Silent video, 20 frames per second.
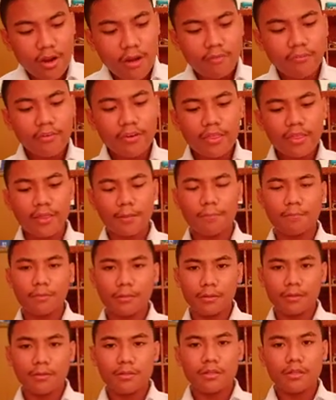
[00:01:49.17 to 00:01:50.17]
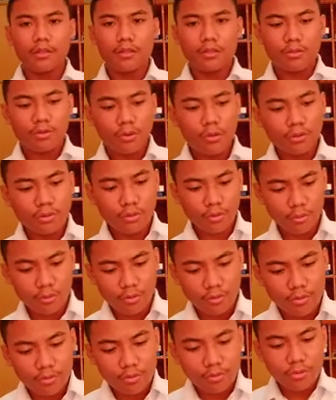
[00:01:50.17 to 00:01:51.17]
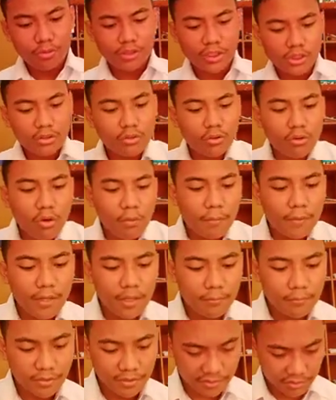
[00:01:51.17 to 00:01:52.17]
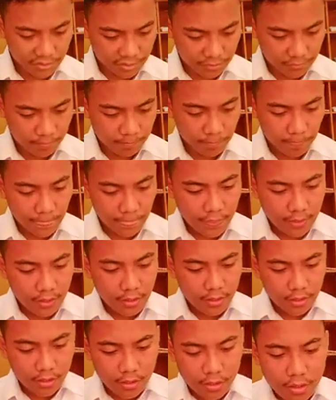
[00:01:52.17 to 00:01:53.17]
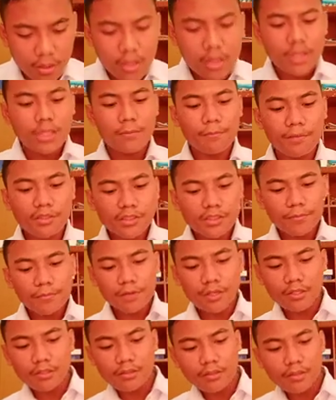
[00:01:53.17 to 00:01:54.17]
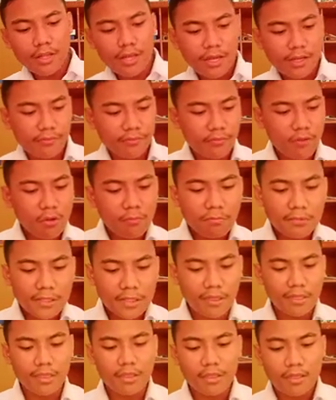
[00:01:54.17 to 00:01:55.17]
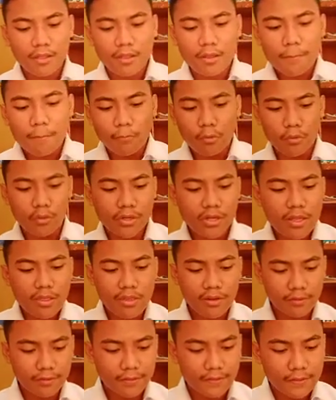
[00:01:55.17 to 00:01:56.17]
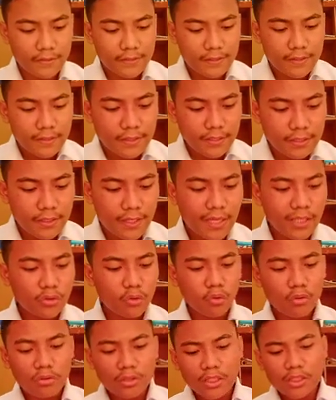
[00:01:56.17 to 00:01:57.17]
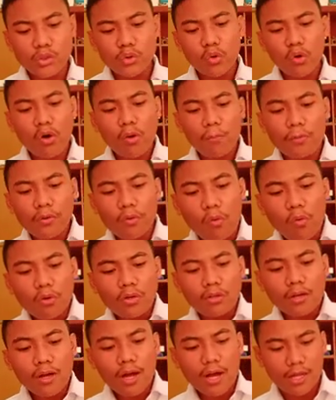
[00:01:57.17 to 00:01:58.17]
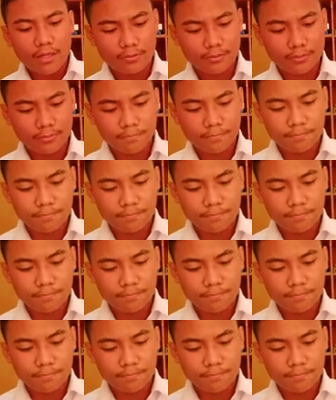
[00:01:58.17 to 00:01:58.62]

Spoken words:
For example, Gojek Tokopedia merger. The merger make the life compliance more easier. They don't need to open order apps.